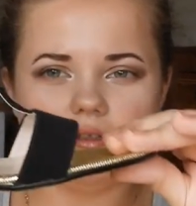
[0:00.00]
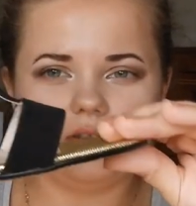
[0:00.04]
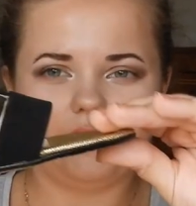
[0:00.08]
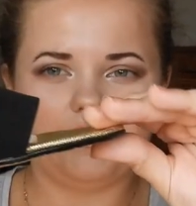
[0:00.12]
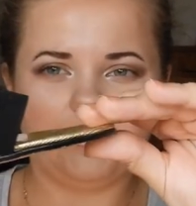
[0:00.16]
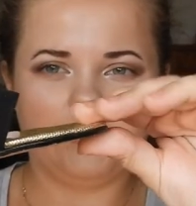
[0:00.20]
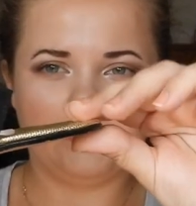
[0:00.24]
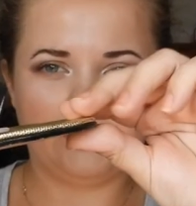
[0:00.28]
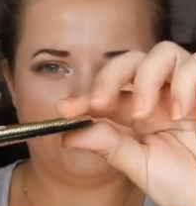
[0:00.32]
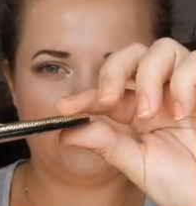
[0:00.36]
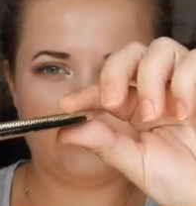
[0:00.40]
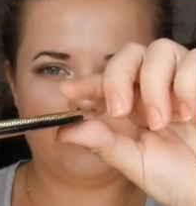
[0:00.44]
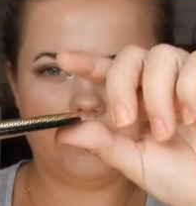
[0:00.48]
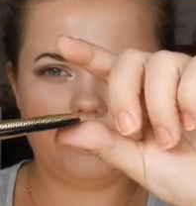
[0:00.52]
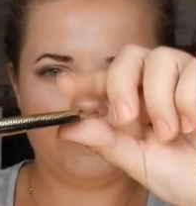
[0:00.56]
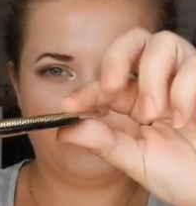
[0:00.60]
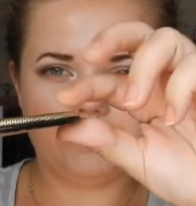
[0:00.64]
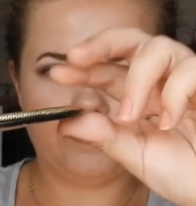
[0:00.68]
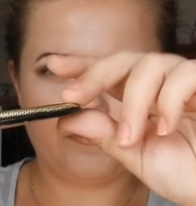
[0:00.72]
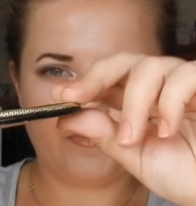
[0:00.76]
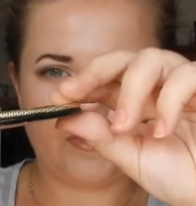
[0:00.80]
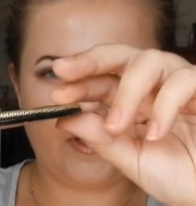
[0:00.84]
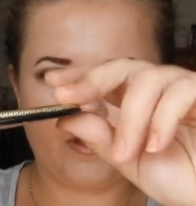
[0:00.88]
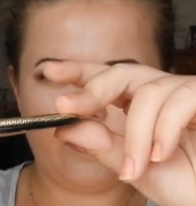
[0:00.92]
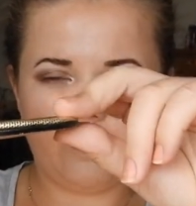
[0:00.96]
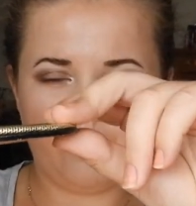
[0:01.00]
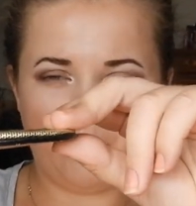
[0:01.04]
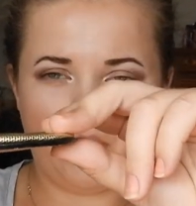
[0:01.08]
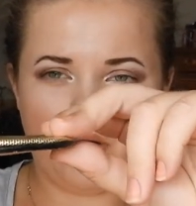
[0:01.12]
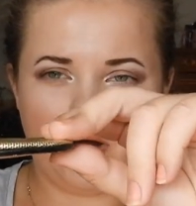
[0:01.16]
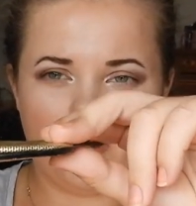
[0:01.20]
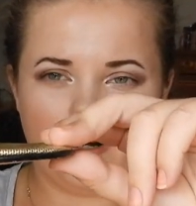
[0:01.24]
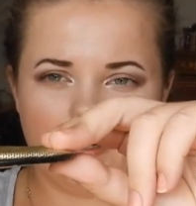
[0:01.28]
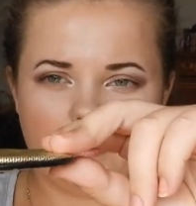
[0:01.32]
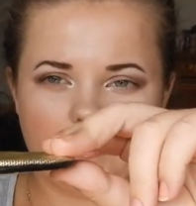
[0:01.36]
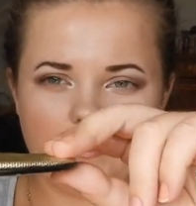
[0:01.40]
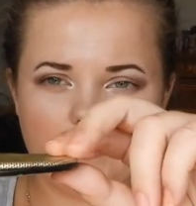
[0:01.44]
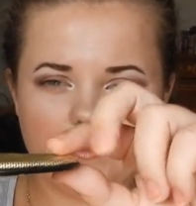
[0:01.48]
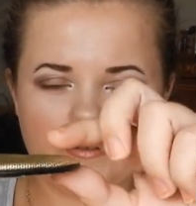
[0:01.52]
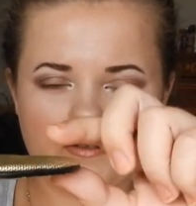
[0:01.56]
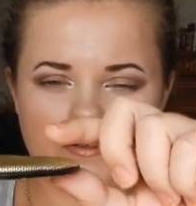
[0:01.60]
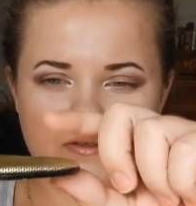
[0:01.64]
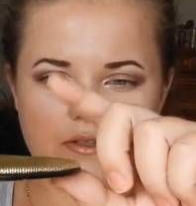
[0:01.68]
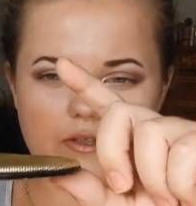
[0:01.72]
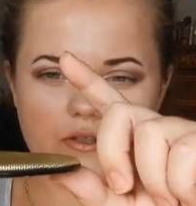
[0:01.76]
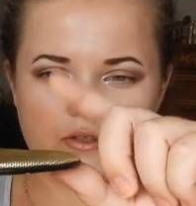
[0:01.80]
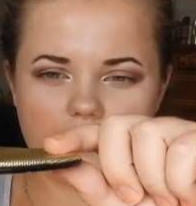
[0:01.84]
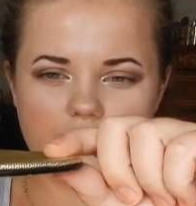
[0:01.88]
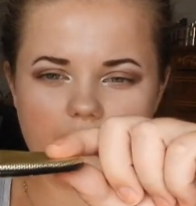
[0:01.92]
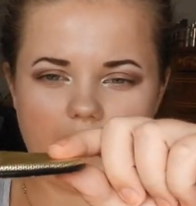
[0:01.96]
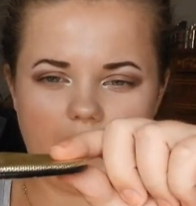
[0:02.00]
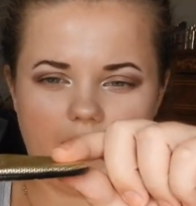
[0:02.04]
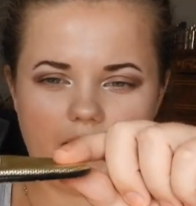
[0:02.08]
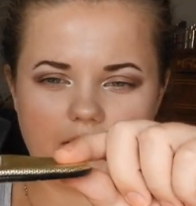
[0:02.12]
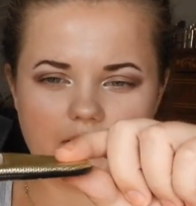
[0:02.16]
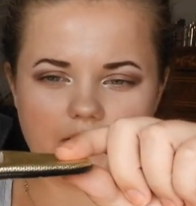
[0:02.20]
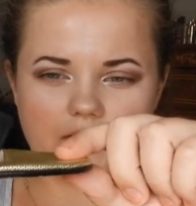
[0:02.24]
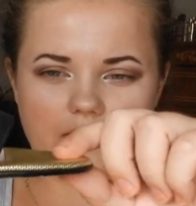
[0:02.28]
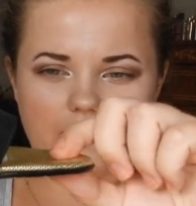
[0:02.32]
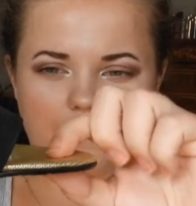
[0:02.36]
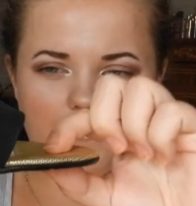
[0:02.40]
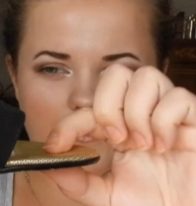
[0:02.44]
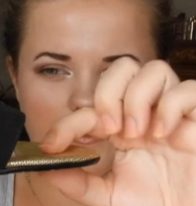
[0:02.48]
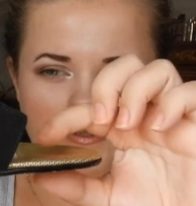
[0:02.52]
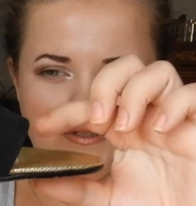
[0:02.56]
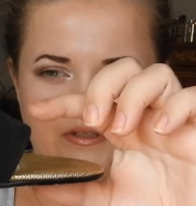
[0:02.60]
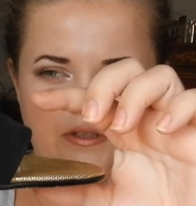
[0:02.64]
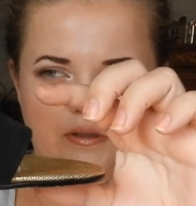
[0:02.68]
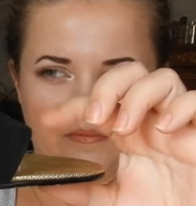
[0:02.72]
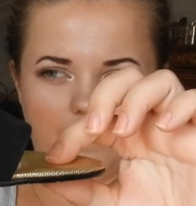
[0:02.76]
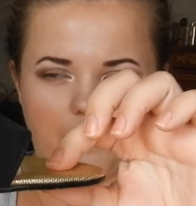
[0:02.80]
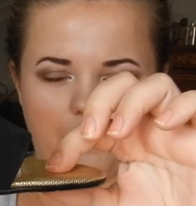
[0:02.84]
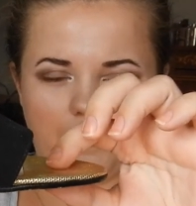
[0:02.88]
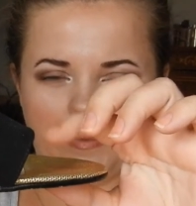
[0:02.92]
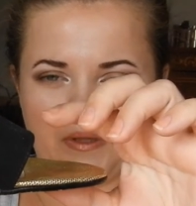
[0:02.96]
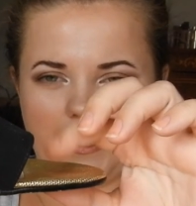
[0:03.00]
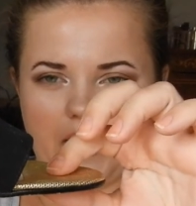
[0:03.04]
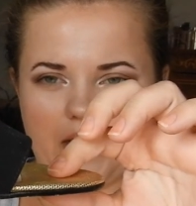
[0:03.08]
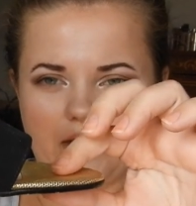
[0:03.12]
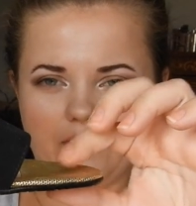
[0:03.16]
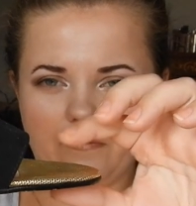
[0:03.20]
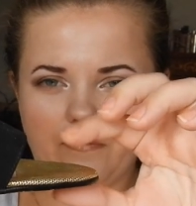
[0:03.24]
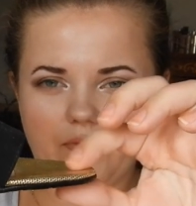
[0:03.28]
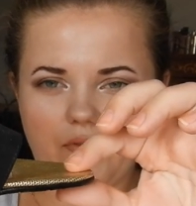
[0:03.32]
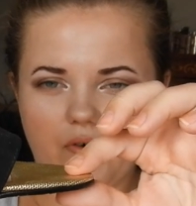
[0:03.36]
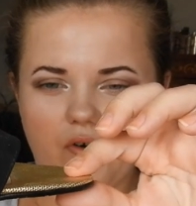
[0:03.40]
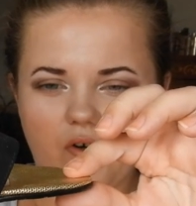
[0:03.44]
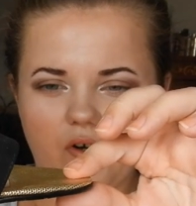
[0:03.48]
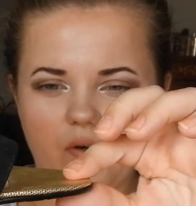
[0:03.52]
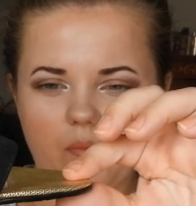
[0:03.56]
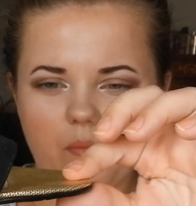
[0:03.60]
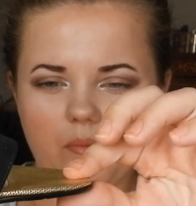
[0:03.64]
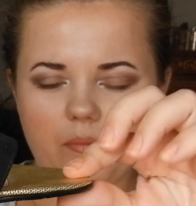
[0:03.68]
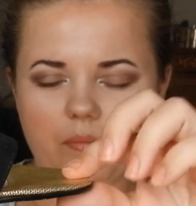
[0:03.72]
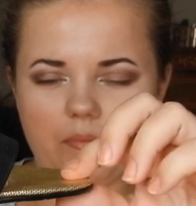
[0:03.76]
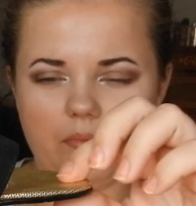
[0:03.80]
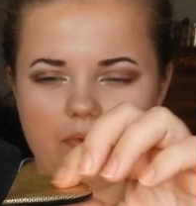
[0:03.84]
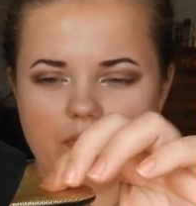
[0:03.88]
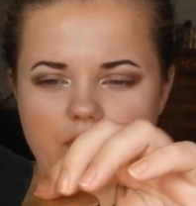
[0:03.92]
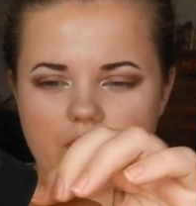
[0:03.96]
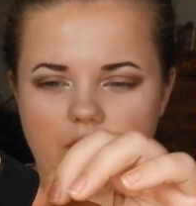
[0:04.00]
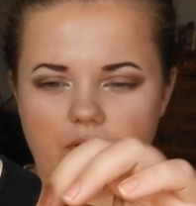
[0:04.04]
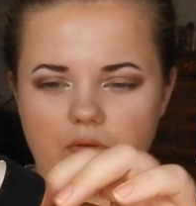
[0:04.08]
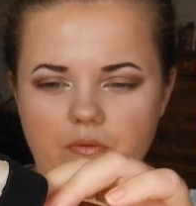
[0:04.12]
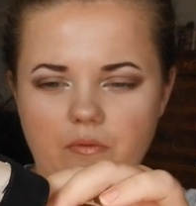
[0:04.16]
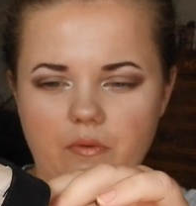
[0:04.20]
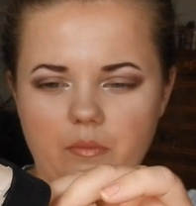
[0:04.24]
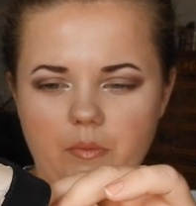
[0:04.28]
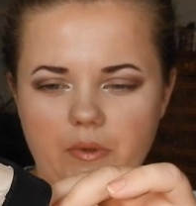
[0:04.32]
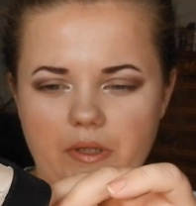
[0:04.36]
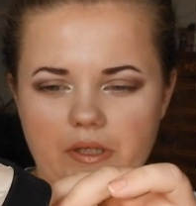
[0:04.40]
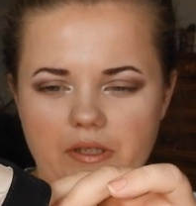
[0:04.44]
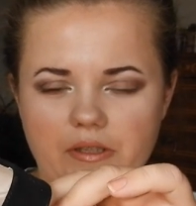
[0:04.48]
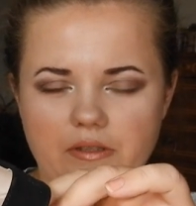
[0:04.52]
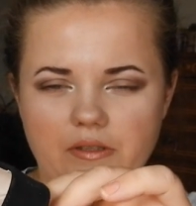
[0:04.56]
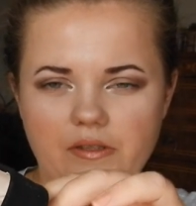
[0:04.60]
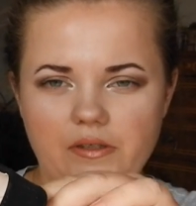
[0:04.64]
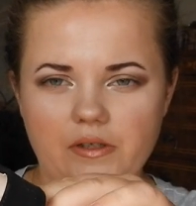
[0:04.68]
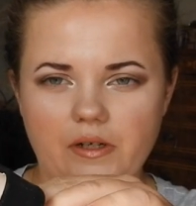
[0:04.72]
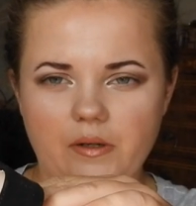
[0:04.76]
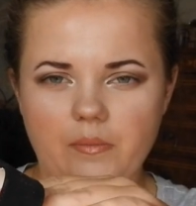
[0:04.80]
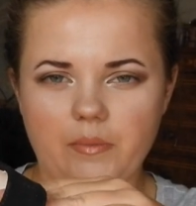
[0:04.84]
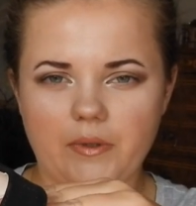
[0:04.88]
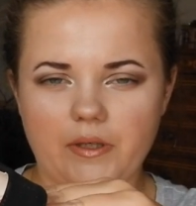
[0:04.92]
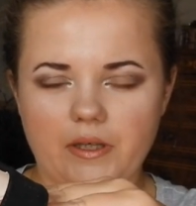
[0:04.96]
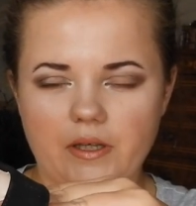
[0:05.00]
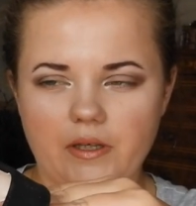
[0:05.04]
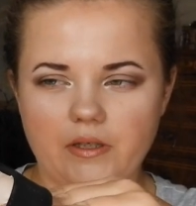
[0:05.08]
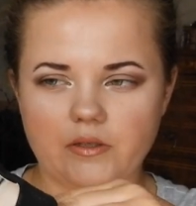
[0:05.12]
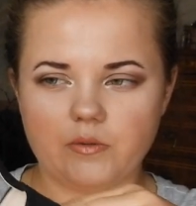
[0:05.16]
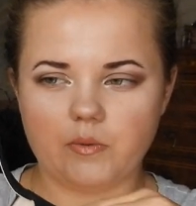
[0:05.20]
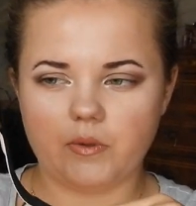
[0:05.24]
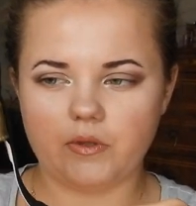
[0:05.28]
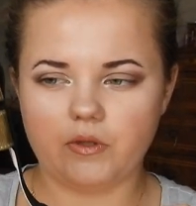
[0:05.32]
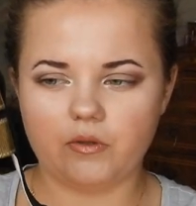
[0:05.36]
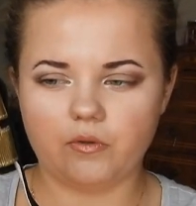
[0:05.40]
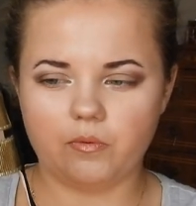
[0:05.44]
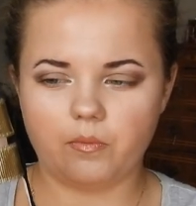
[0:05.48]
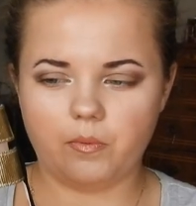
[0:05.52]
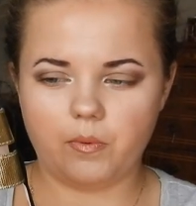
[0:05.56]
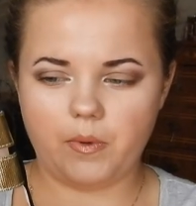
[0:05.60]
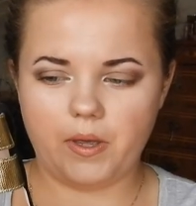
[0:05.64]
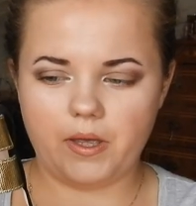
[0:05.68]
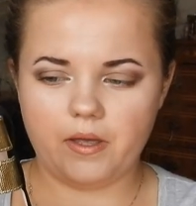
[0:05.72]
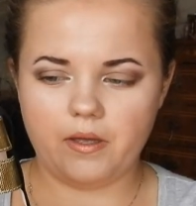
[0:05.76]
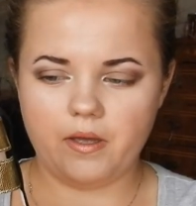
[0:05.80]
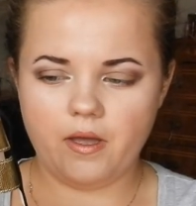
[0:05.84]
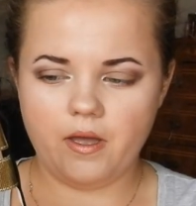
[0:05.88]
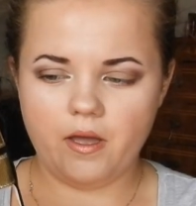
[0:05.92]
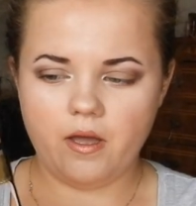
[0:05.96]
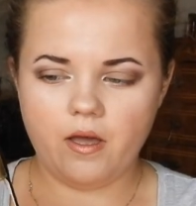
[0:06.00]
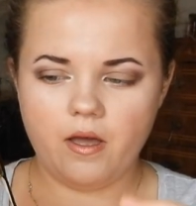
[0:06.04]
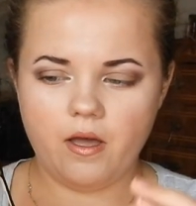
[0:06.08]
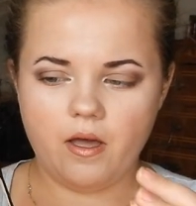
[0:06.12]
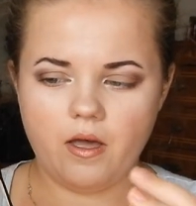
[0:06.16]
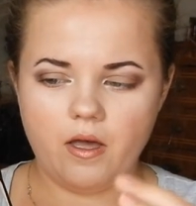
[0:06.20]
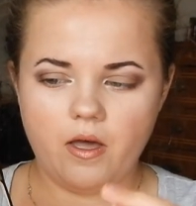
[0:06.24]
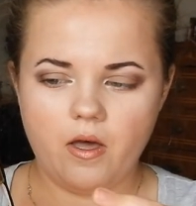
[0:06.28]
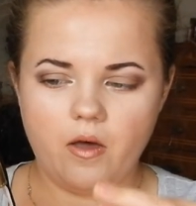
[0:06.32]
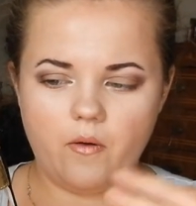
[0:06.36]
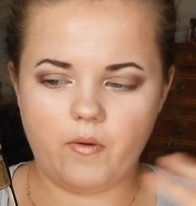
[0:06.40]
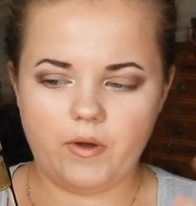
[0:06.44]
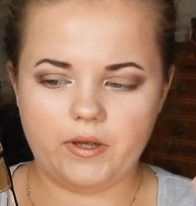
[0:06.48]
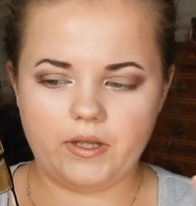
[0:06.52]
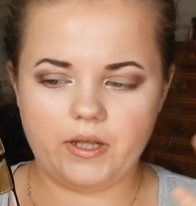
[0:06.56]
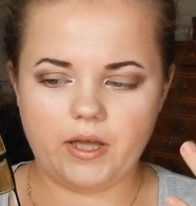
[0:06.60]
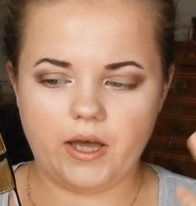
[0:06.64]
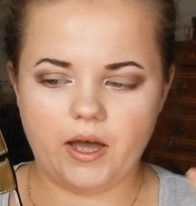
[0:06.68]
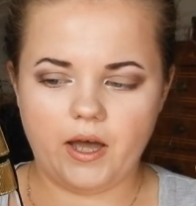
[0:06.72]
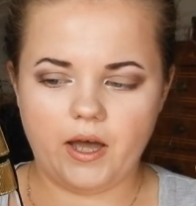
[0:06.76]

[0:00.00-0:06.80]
is this part, it asks for some platform, so it will be easier, because when you when